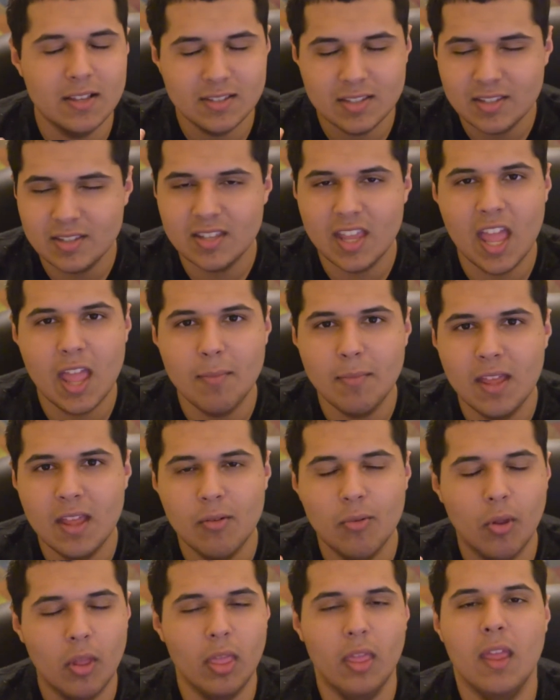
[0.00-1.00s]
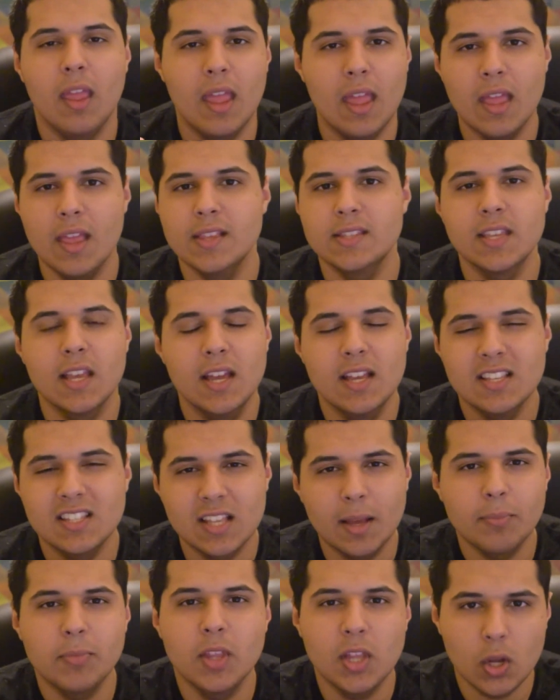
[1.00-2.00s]
this game, it really is
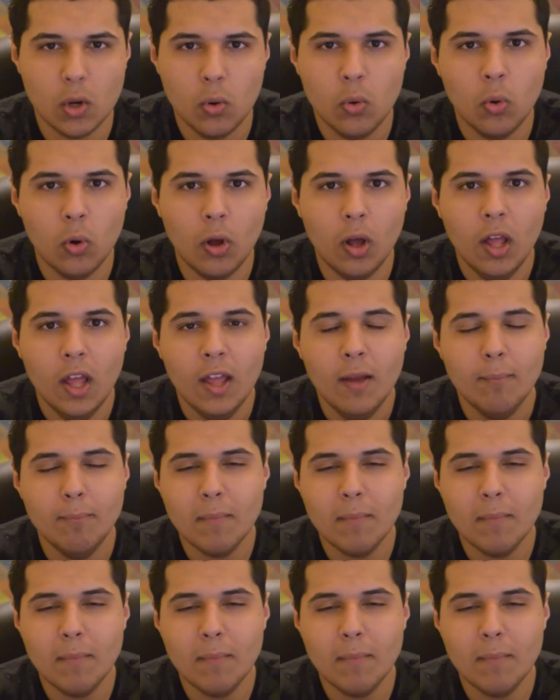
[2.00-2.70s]
something cool.